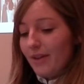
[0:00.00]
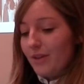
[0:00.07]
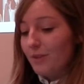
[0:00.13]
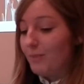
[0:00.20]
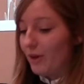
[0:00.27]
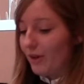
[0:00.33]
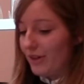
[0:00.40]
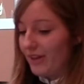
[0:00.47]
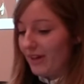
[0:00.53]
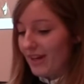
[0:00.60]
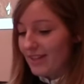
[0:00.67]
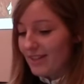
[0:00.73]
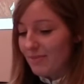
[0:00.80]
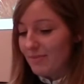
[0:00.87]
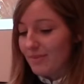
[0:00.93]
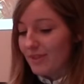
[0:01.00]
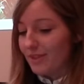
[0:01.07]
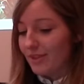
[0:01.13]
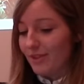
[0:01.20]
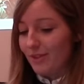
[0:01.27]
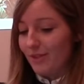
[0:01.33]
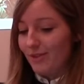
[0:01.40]
You borrow the
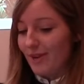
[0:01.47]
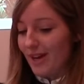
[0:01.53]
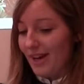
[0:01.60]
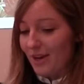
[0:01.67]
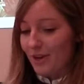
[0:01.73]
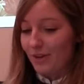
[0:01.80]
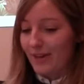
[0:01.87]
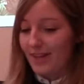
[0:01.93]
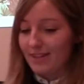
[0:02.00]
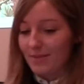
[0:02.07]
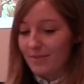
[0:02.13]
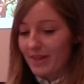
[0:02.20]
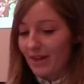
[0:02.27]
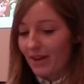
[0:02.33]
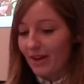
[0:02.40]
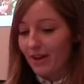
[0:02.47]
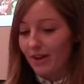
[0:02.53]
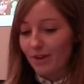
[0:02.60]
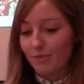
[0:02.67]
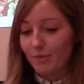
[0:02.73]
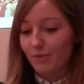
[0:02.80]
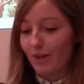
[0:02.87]
items, you create something at
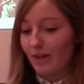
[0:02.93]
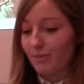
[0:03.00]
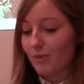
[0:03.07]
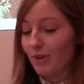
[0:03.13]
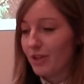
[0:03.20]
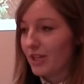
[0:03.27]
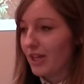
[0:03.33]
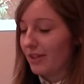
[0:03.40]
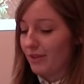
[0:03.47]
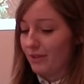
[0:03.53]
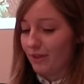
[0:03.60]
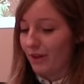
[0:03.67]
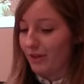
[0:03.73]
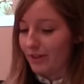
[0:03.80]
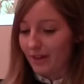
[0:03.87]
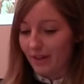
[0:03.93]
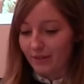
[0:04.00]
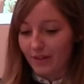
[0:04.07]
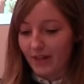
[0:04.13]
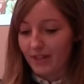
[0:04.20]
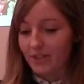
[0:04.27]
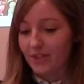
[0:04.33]
home, you run a project, you go on an
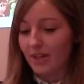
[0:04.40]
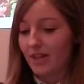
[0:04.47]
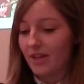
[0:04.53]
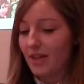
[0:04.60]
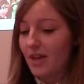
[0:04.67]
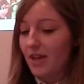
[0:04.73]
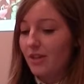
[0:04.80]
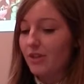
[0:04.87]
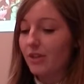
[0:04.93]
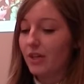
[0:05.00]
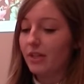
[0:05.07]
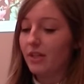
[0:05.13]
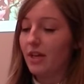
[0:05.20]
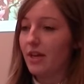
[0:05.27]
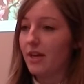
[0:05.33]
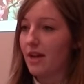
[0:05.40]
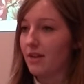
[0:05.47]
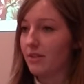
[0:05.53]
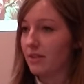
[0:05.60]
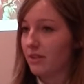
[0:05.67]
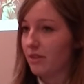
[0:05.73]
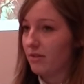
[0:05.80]
adventure, you can learn
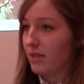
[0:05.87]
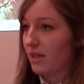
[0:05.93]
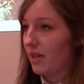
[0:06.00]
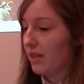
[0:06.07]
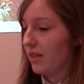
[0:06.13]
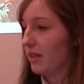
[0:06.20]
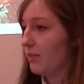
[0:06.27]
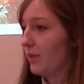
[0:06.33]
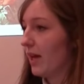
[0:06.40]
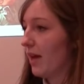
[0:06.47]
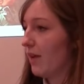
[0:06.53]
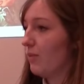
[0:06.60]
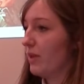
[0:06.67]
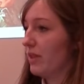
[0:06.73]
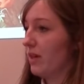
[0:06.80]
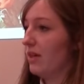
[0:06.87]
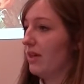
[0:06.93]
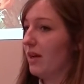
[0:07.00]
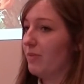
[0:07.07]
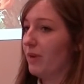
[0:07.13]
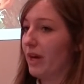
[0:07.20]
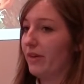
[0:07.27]
how to use anything that we have with our
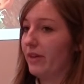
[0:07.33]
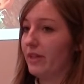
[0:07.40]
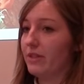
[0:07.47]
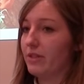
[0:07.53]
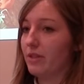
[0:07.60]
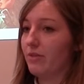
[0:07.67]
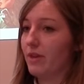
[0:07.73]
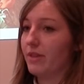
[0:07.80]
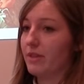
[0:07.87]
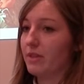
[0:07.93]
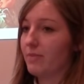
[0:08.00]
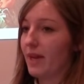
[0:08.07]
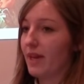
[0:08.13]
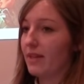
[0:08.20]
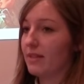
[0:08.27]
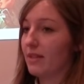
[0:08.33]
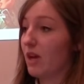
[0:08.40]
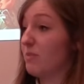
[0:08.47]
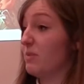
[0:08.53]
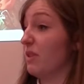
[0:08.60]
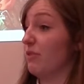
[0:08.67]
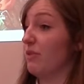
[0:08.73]
librarians who run the space,
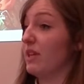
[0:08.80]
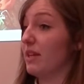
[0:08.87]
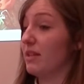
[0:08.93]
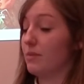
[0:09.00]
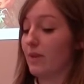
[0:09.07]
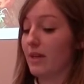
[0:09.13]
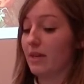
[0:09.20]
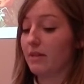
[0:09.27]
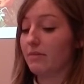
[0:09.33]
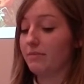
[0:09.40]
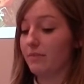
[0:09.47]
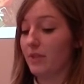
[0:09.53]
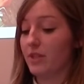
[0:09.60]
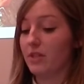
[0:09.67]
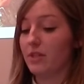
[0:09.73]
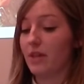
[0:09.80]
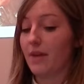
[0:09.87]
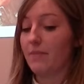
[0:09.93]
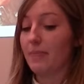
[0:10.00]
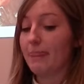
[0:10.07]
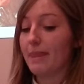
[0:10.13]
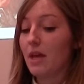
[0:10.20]
open 3 days a week, I should say.